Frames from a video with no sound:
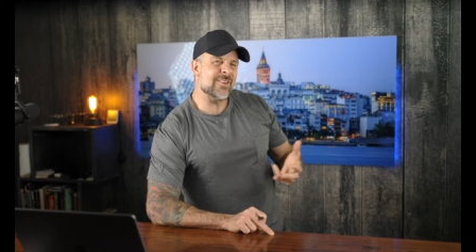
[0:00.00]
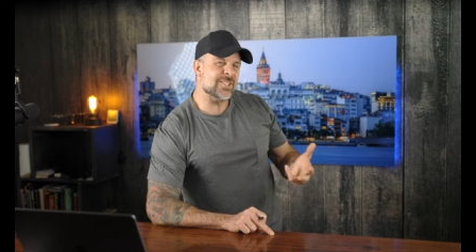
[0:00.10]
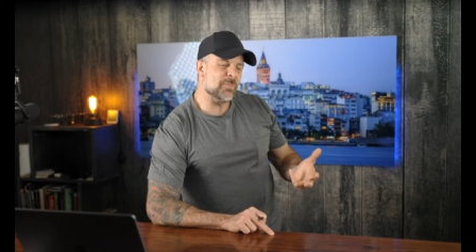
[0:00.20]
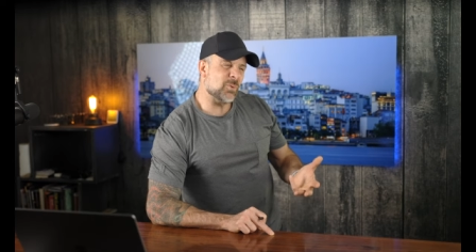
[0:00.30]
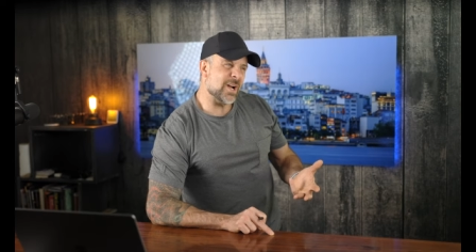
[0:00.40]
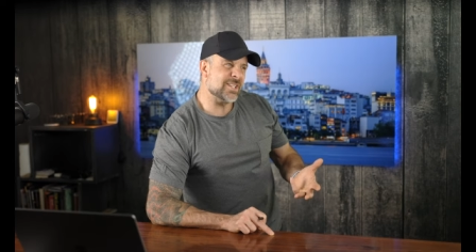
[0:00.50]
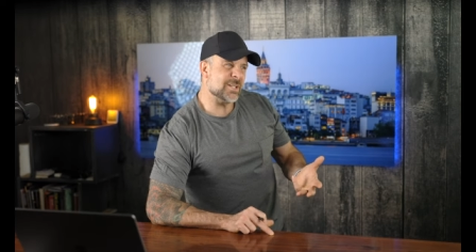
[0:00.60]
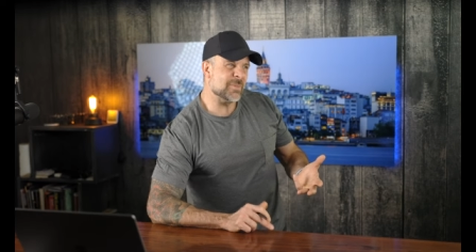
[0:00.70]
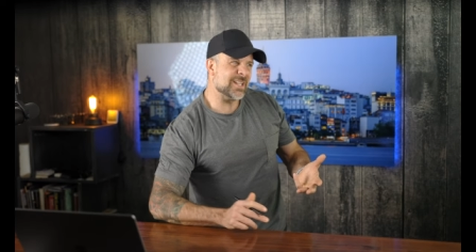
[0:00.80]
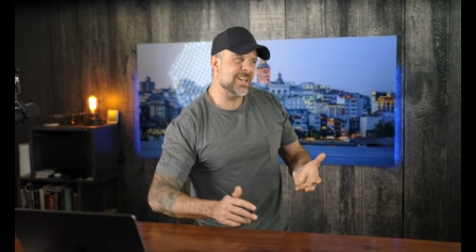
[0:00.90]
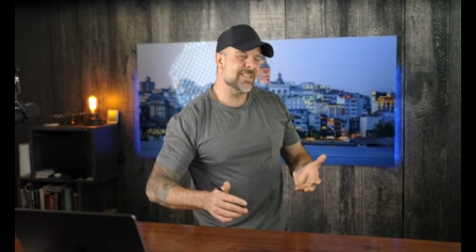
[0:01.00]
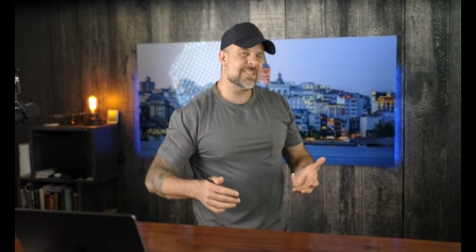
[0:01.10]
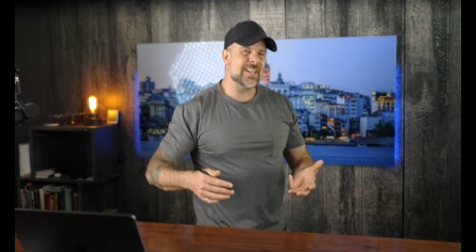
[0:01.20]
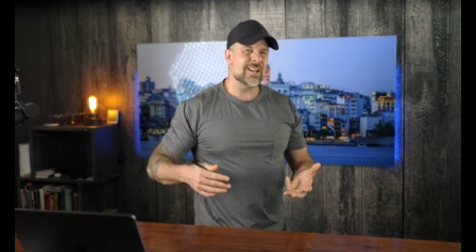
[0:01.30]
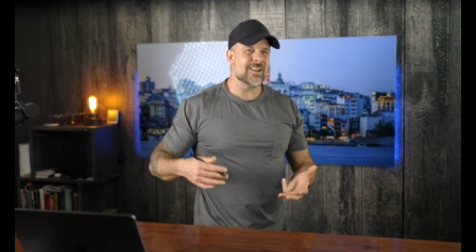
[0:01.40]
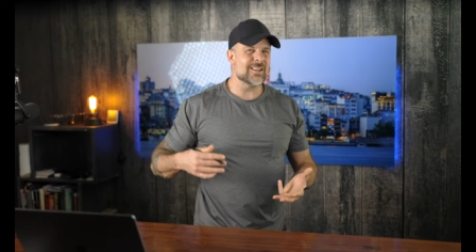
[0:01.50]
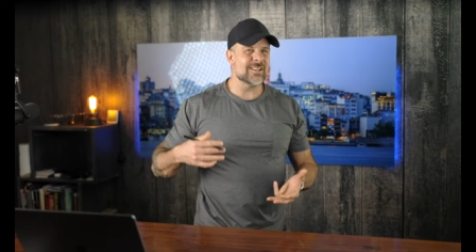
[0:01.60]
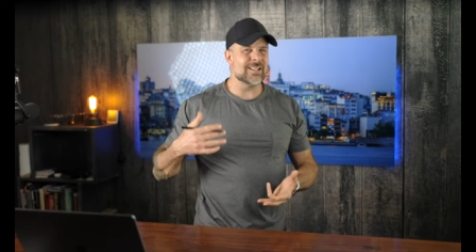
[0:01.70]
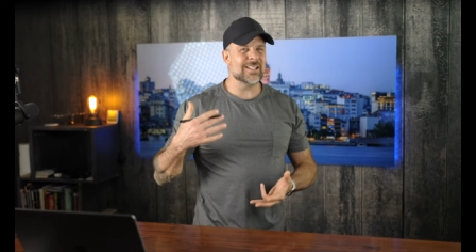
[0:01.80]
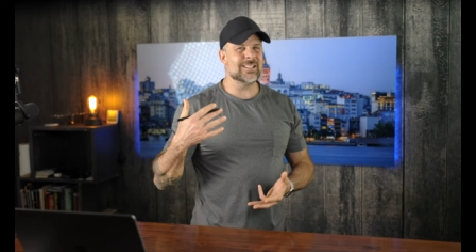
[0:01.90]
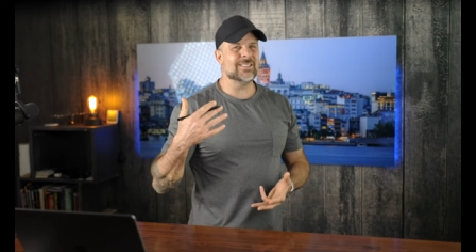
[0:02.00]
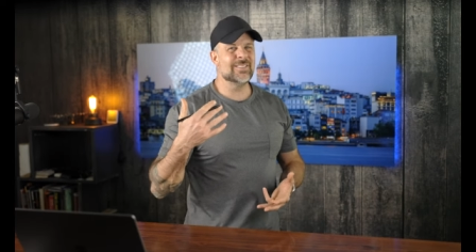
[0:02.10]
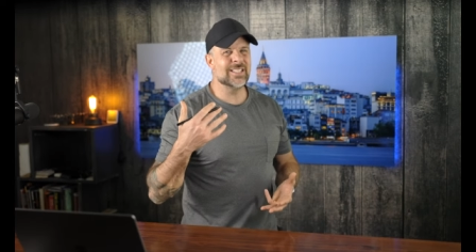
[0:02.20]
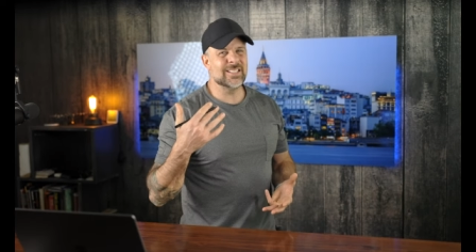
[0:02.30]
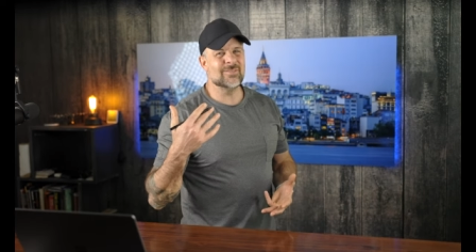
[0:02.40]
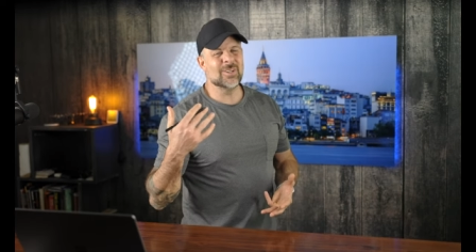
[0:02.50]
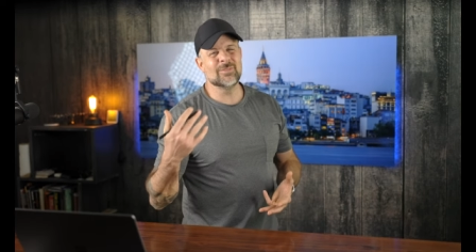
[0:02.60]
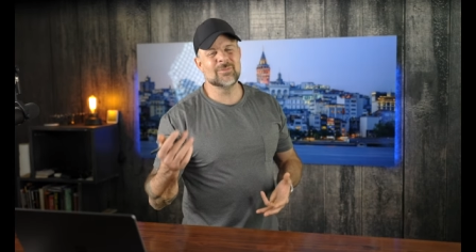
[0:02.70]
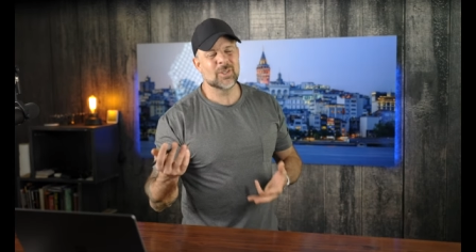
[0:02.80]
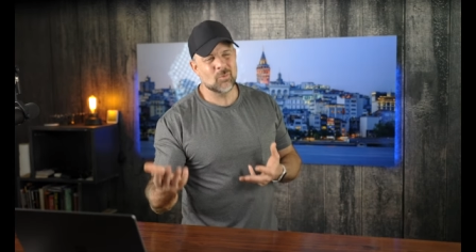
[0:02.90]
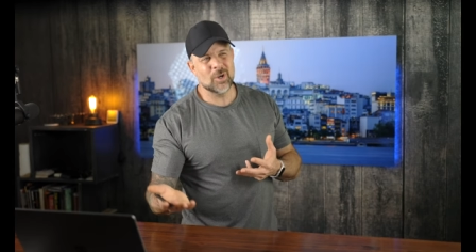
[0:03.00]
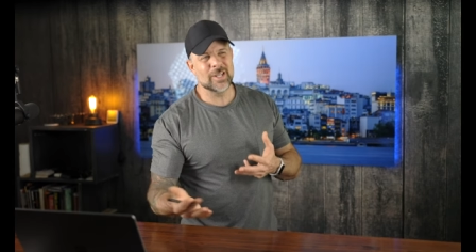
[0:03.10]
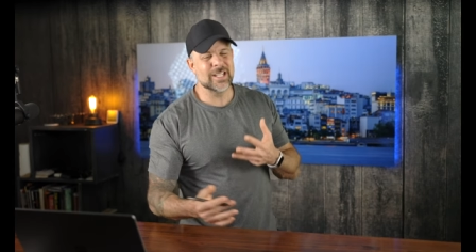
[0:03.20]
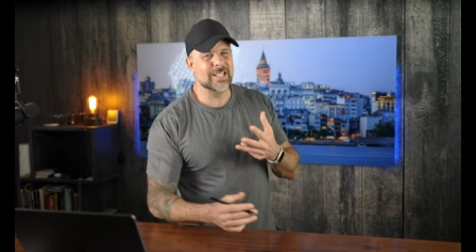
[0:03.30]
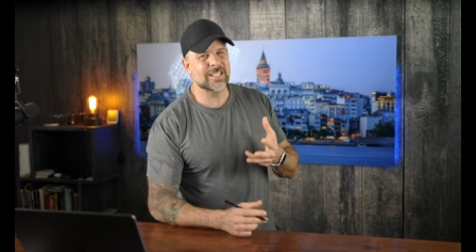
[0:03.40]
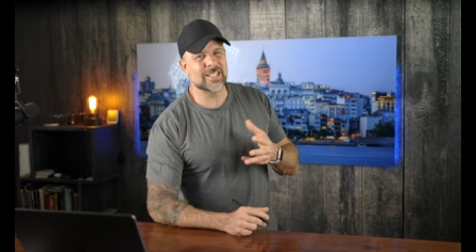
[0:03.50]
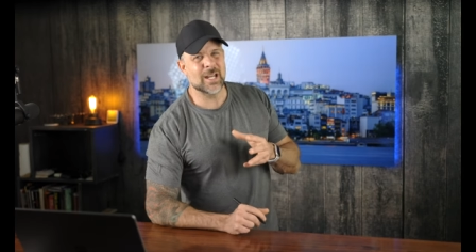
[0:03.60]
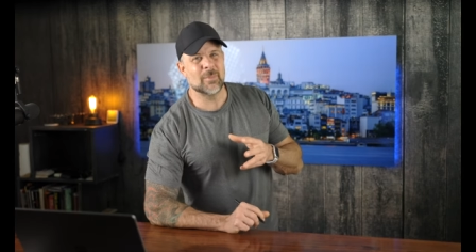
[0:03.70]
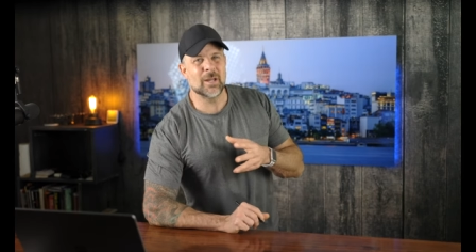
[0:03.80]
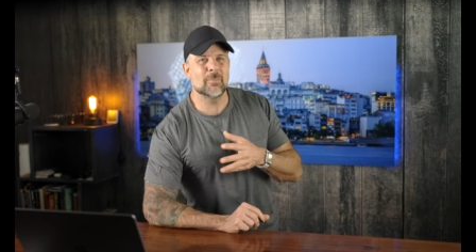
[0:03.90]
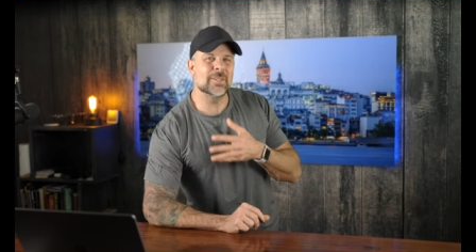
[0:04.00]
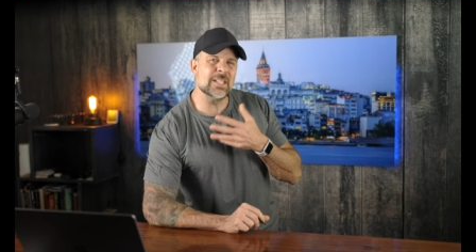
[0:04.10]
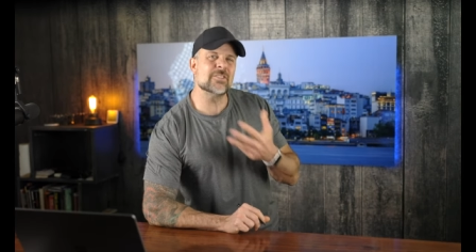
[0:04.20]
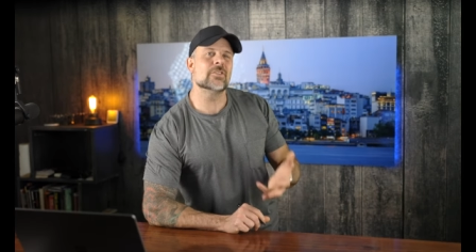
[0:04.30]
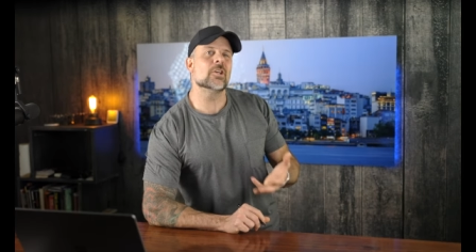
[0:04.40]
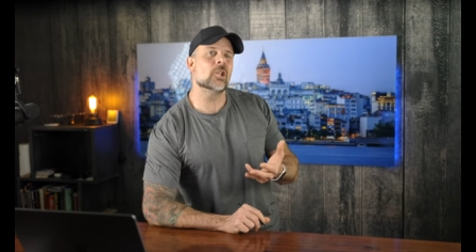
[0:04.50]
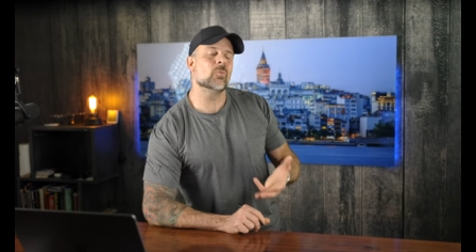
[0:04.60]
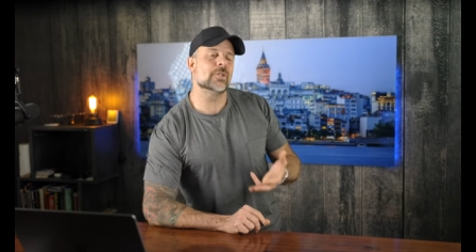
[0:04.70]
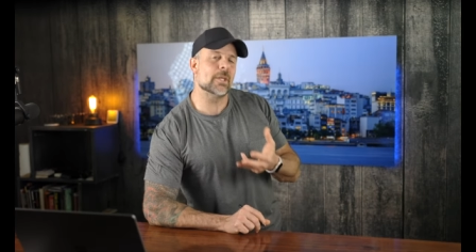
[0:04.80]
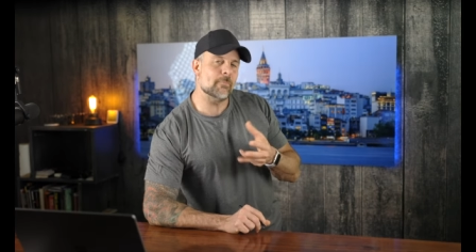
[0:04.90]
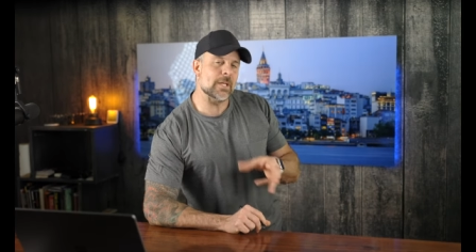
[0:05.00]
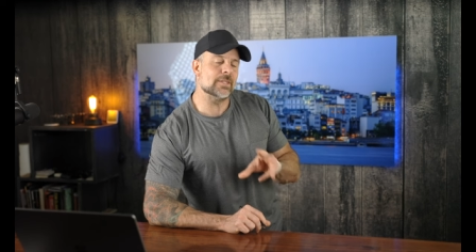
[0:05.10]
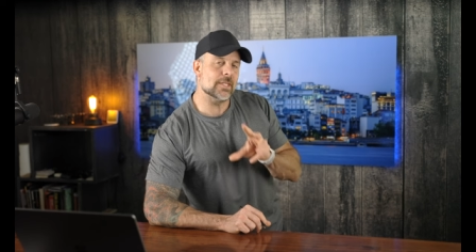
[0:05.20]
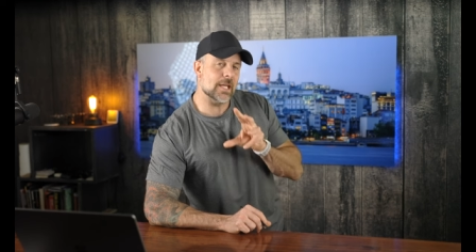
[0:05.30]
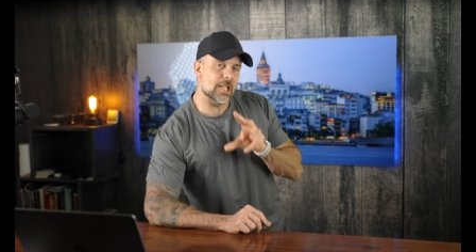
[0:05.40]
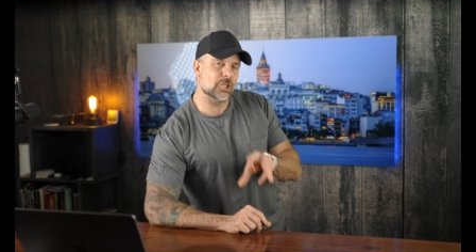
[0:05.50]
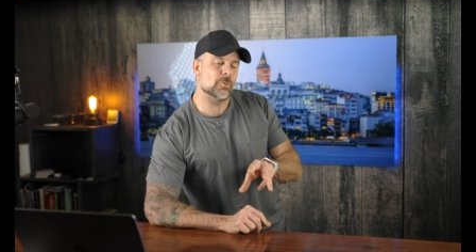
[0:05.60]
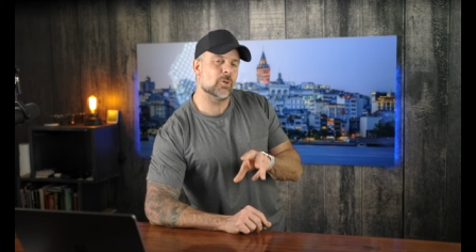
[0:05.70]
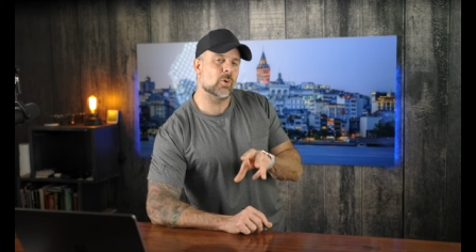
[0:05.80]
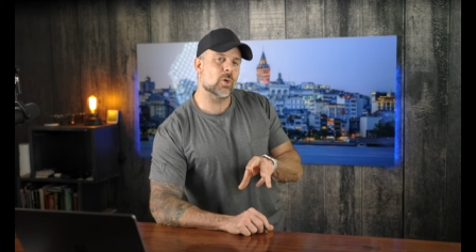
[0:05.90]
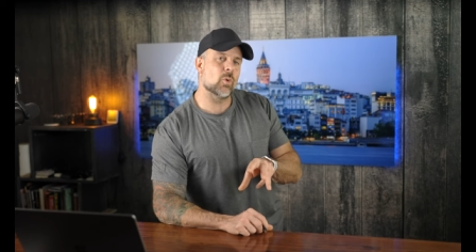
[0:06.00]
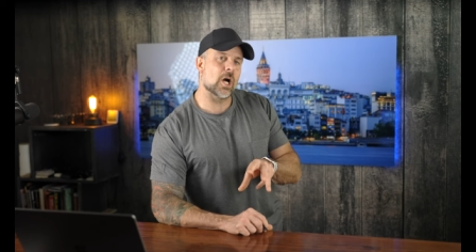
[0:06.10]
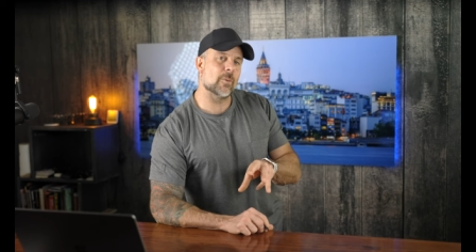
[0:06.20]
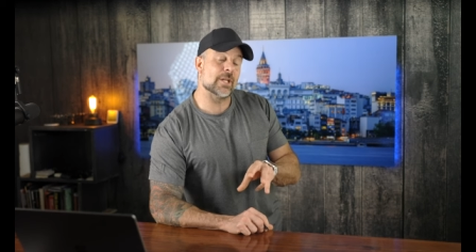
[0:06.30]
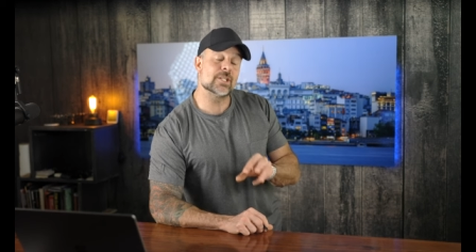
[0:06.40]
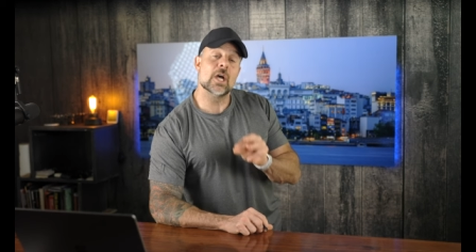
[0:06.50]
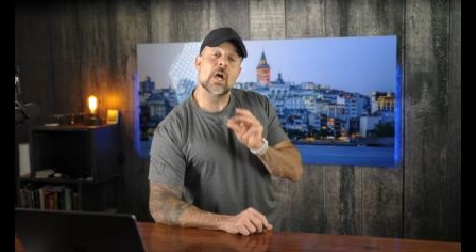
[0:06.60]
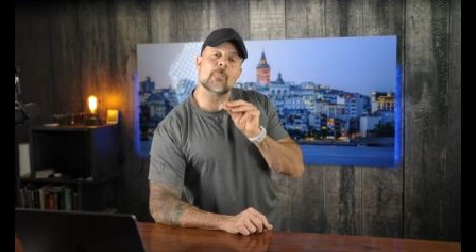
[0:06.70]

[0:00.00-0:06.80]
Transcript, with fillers: are surprising because they are the, well, the one is semi, but these are the only ones that meet the eligible requirements.